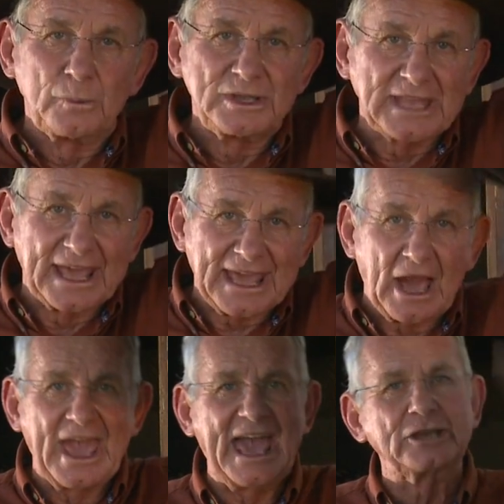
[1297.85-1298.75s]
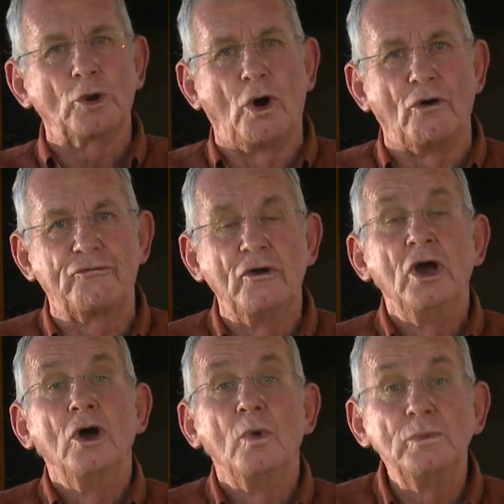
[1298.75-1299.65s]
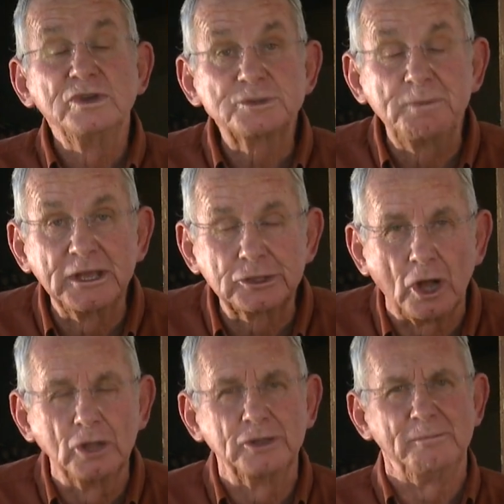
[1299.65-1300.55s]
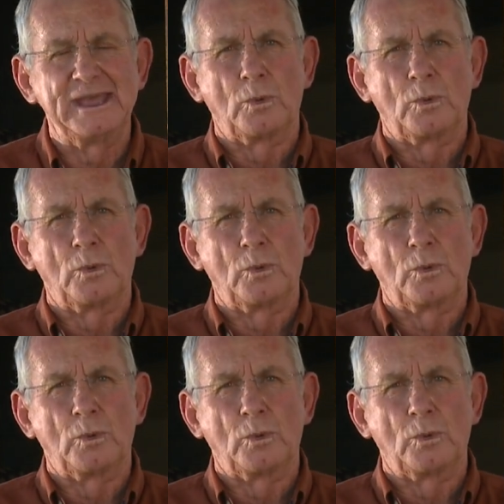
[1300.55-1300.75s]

We take our hat off when we speak to older men.